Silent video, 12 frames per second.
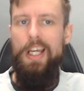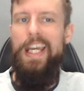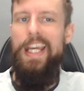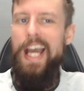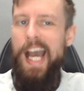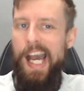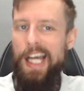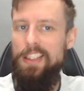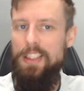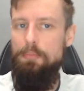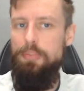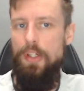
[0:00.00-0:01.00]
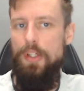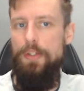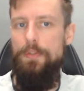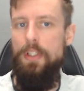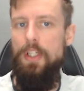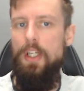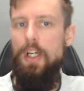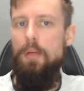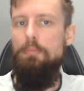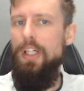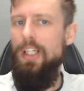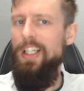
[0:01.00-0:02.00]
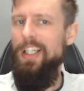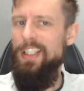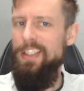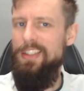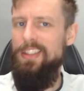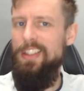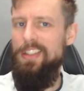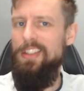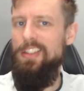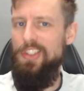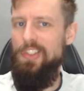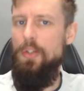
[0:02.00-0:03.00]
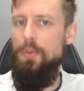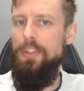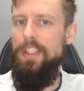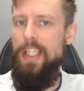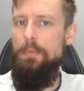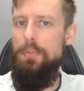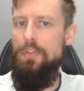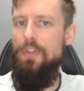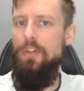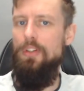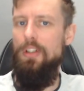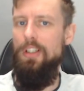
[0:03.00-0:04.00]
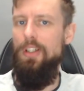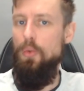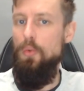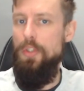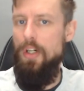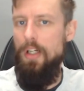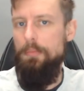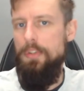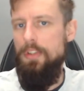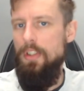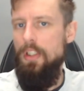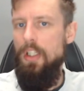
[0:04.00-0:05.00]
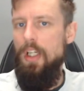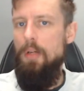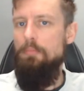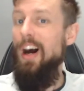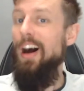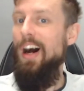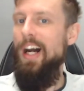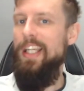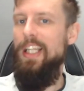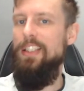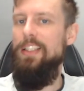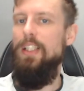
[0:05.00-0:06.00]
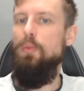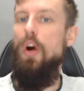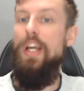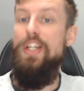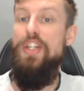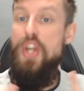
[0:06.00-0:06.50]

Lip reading: It has improved, but it's just a struggle to keep strong at all times. But I guess that's why